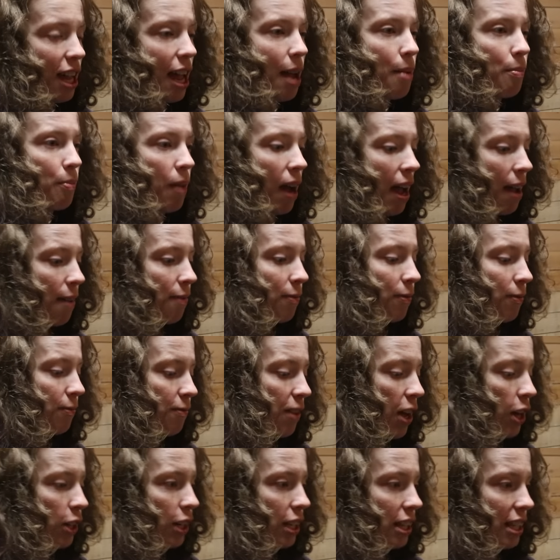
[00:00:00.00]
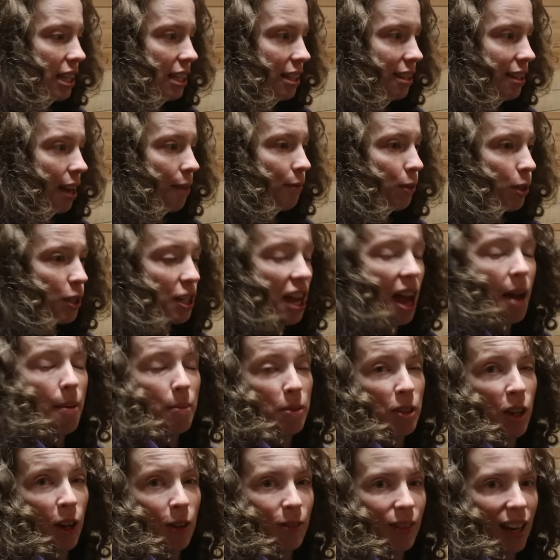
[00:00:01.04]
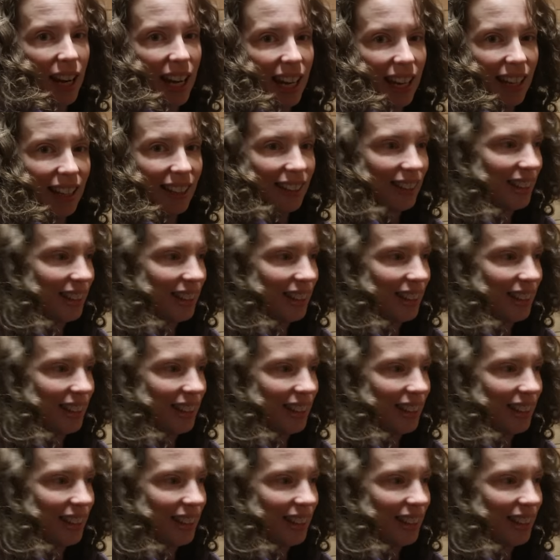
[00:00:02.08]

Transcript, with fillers: time. I've felt it this several times already.